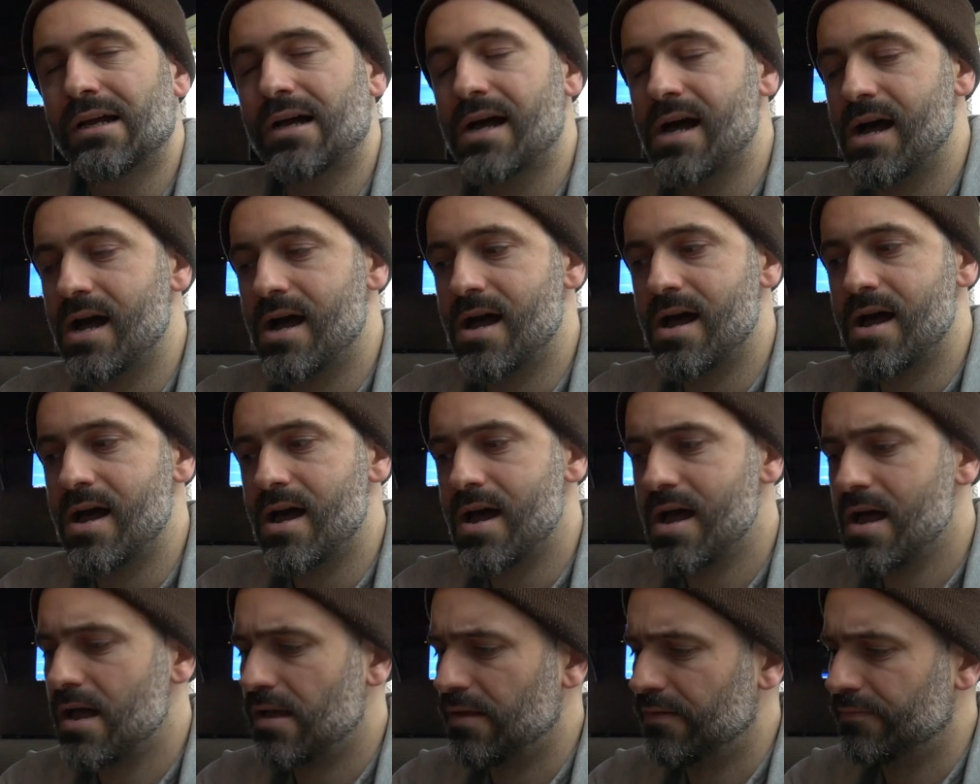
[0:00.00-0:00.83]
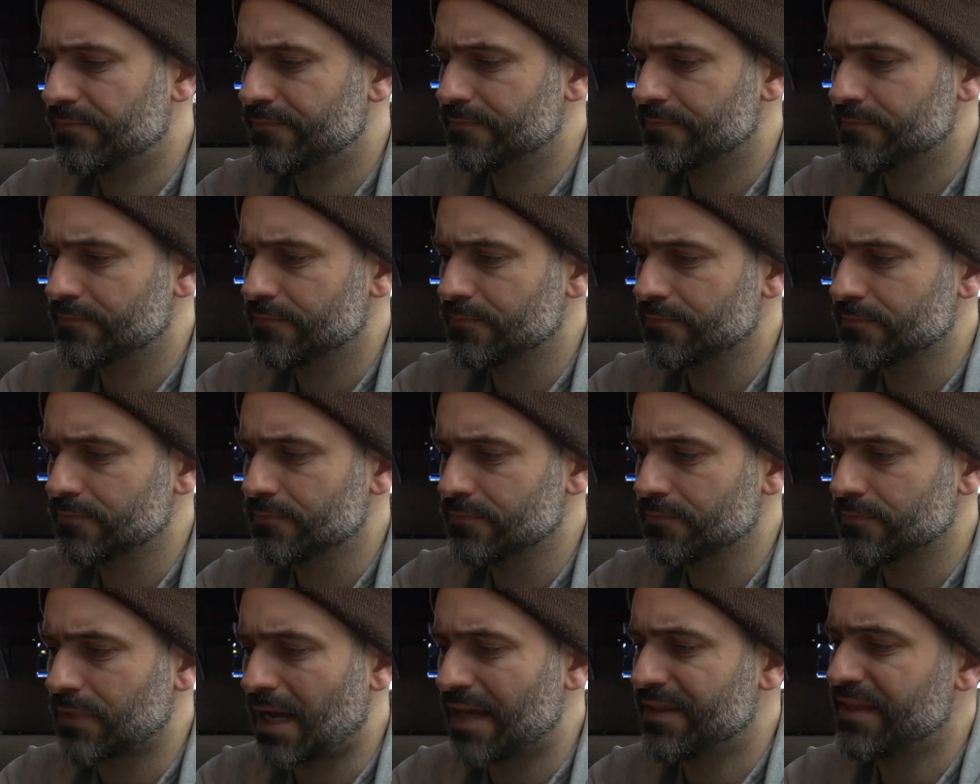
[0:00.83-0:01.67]
Uh,
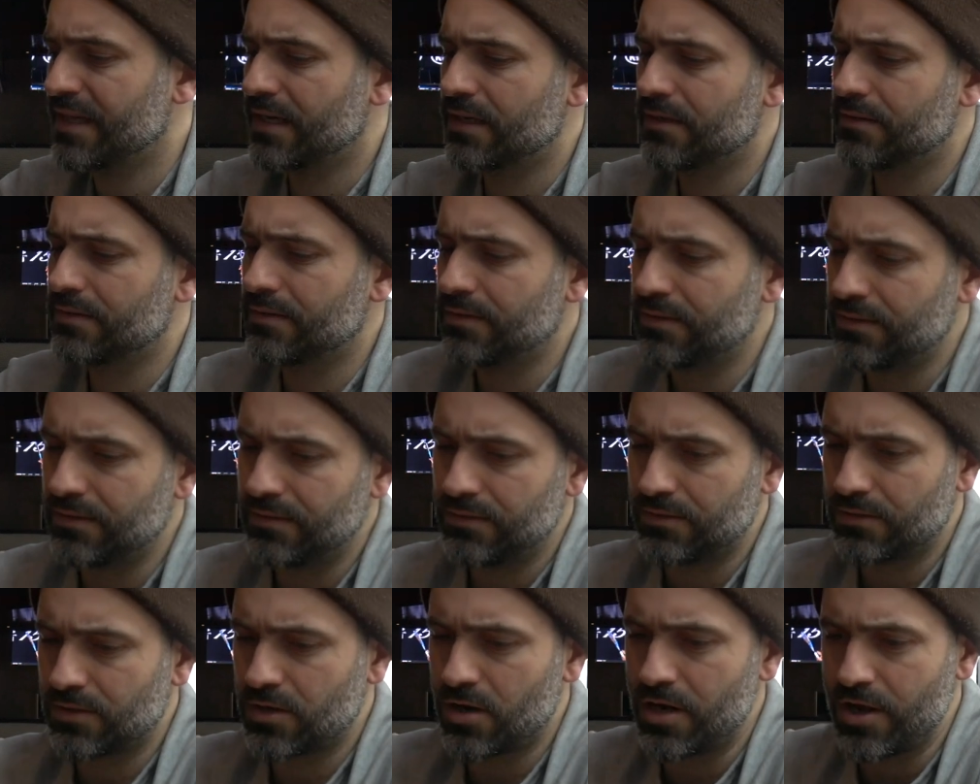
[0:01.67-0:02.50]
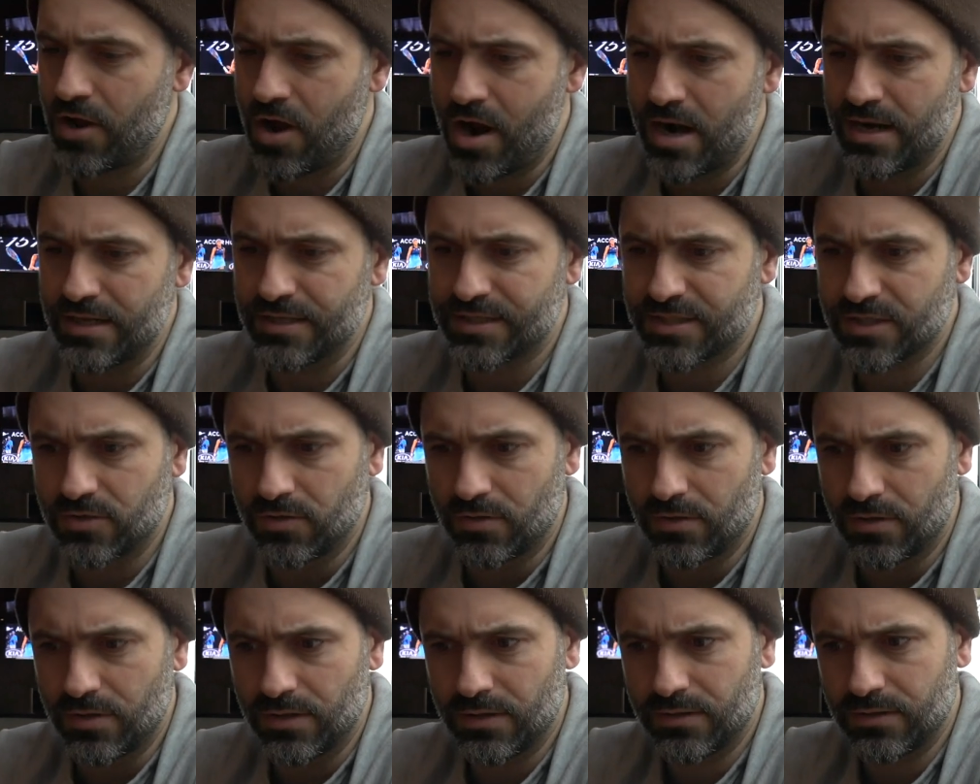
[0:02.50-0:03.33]
I think early on in
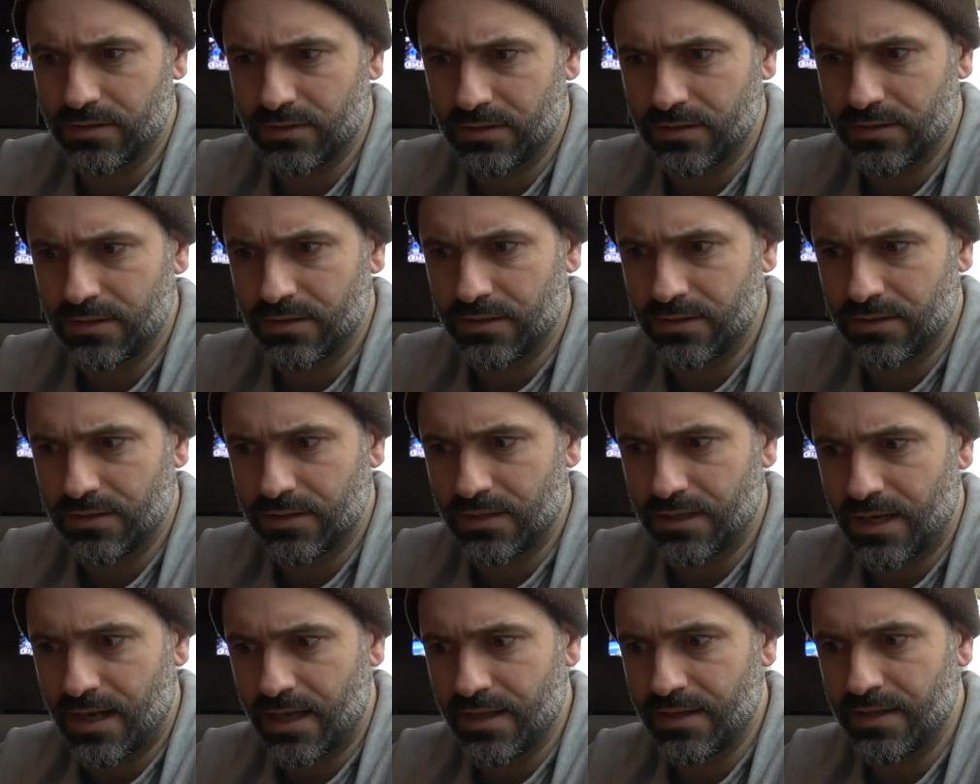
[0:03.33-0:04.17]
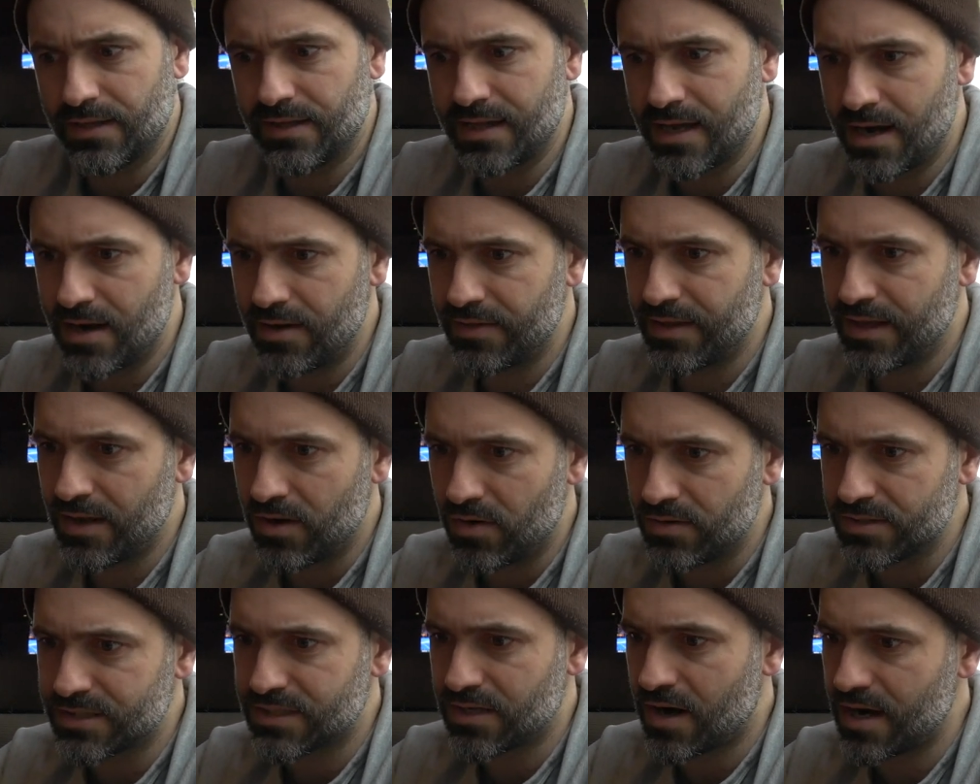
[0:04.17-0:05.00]
school, there they
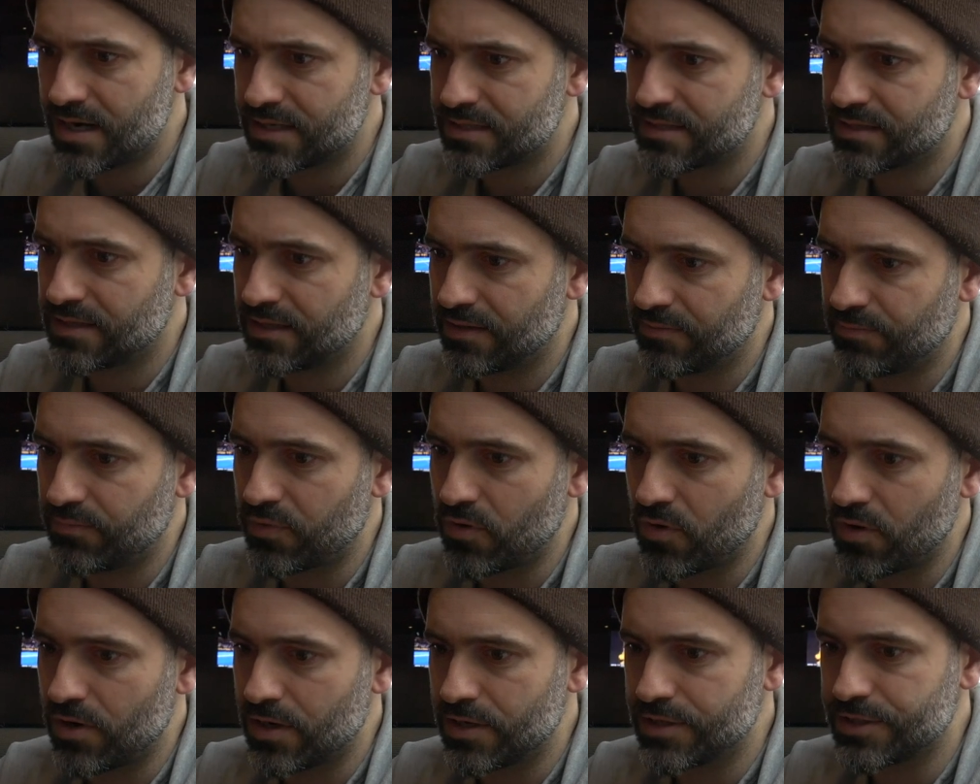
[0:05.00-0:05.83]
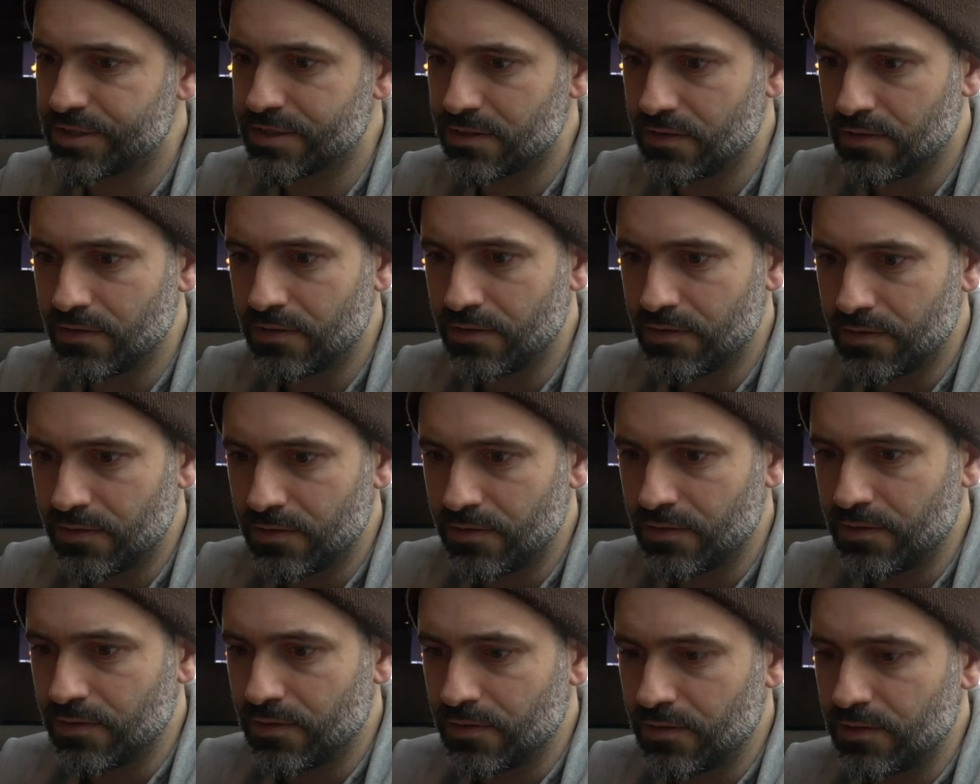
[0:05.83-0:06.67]
always taught us that boards
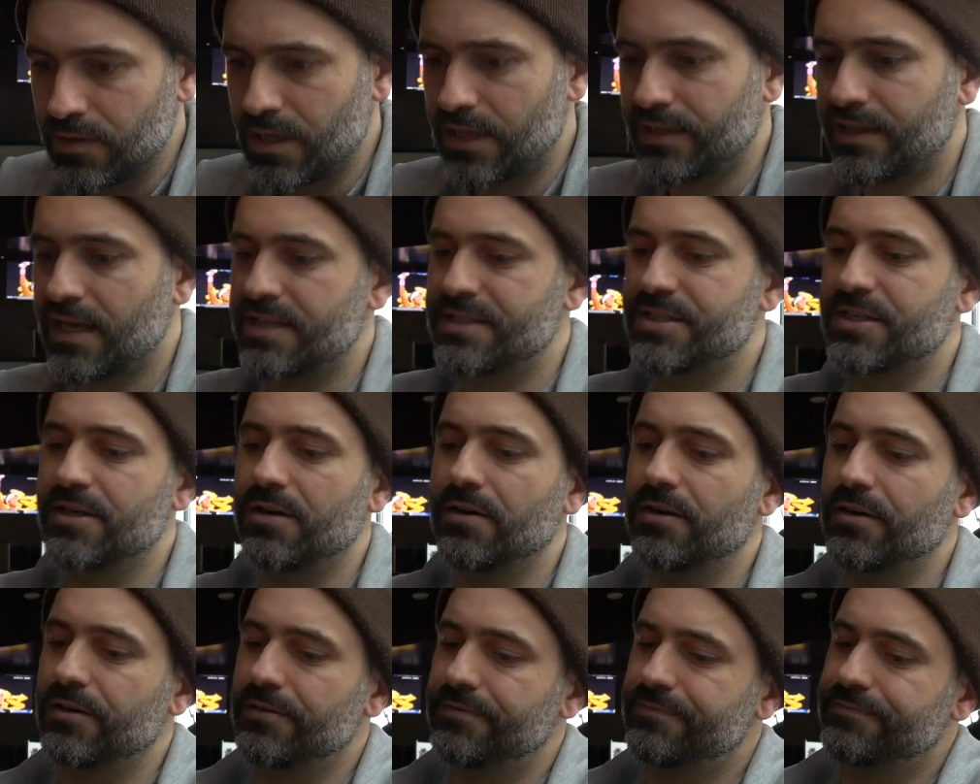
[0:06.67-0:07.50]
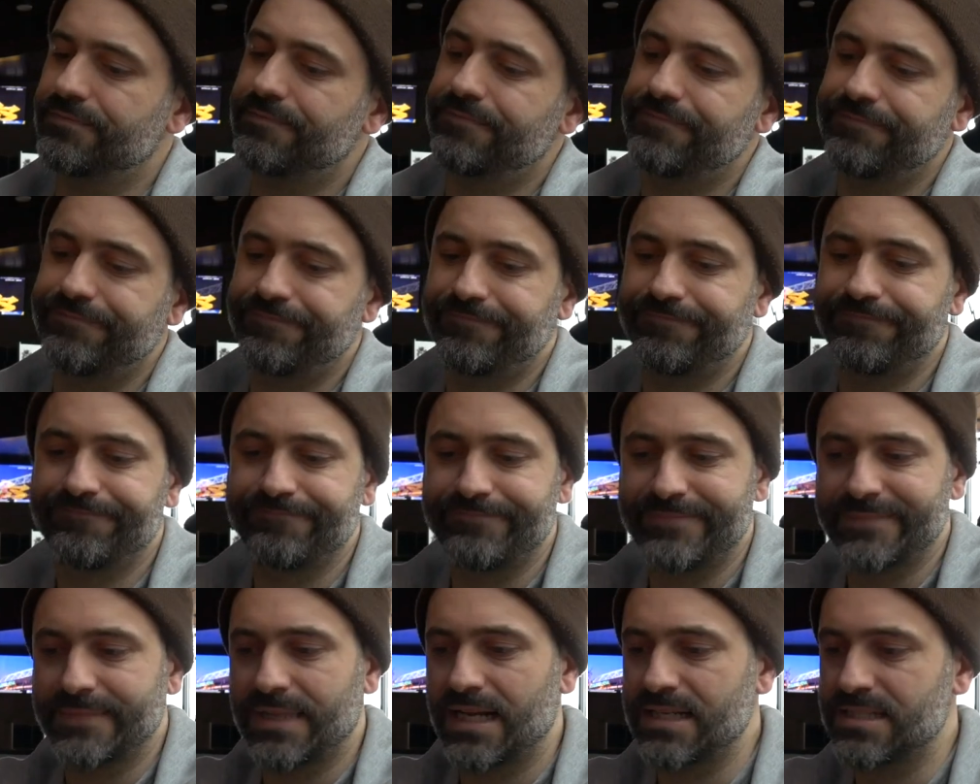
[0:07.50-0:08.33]
like that's your
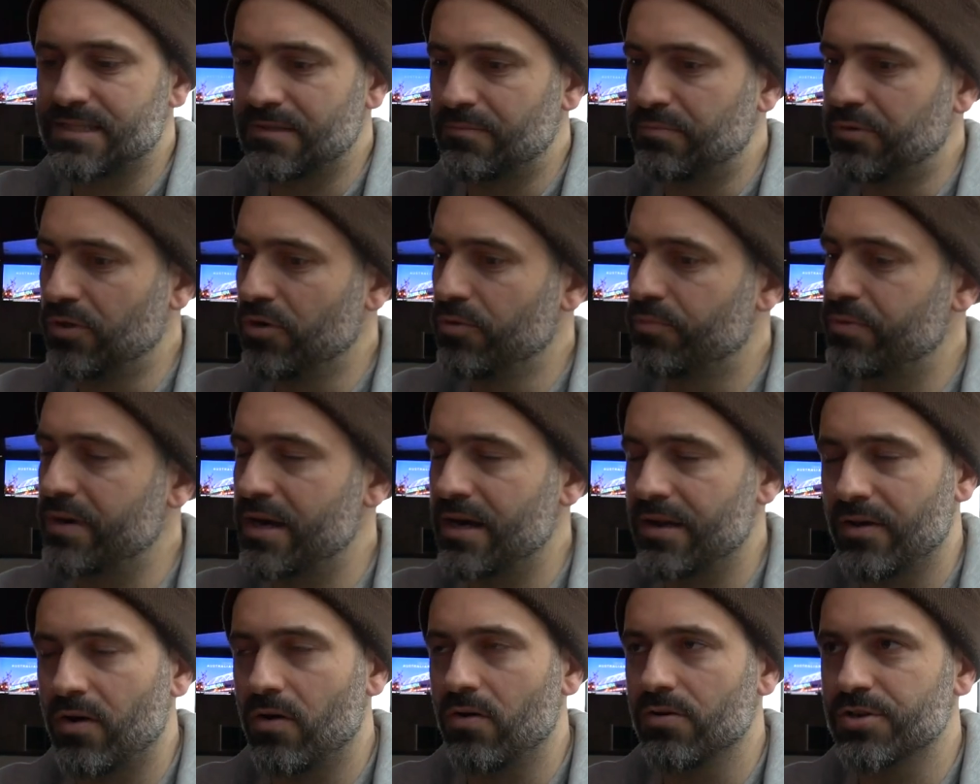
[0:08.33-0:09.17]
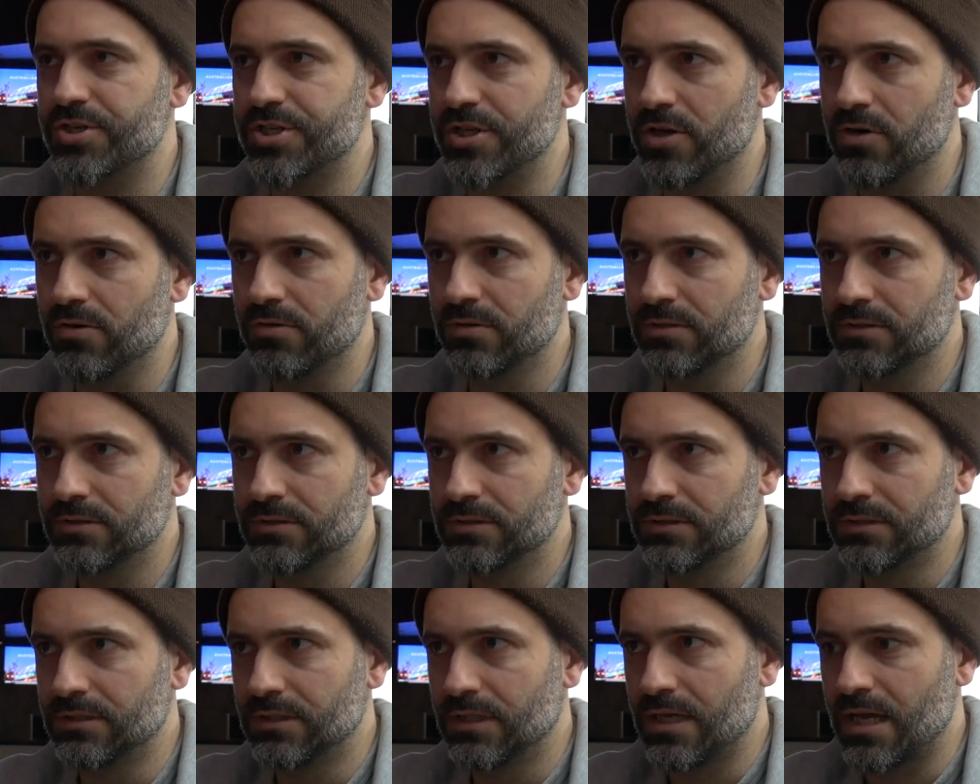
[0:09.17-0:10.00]
that's the blueprint of the whole show.
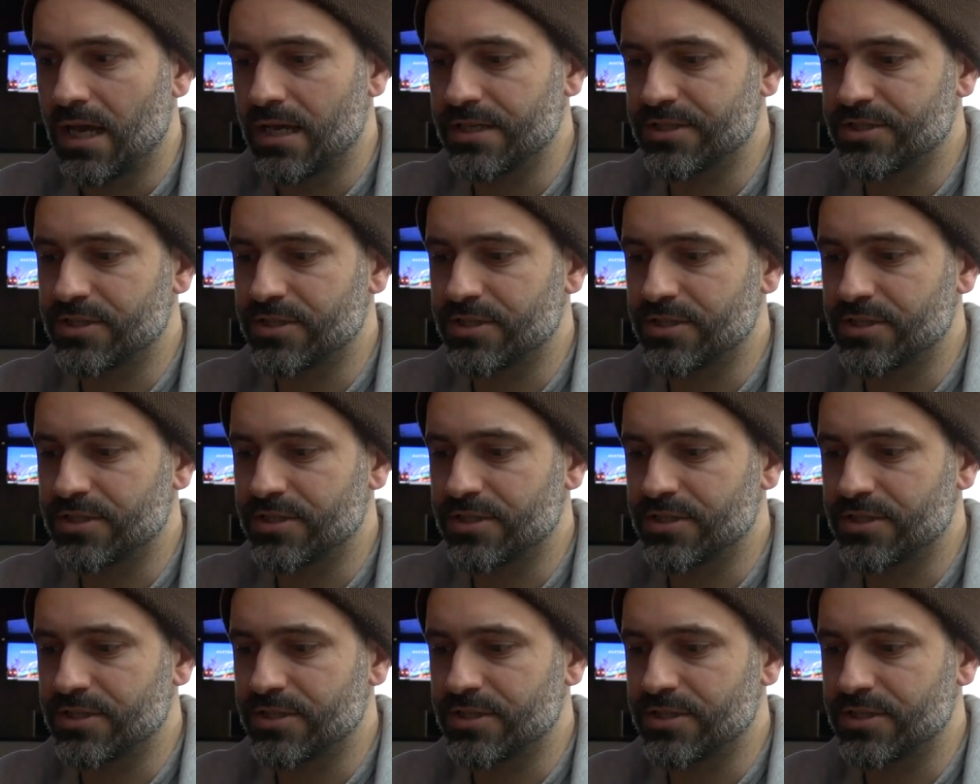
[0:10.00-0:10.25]
Right. And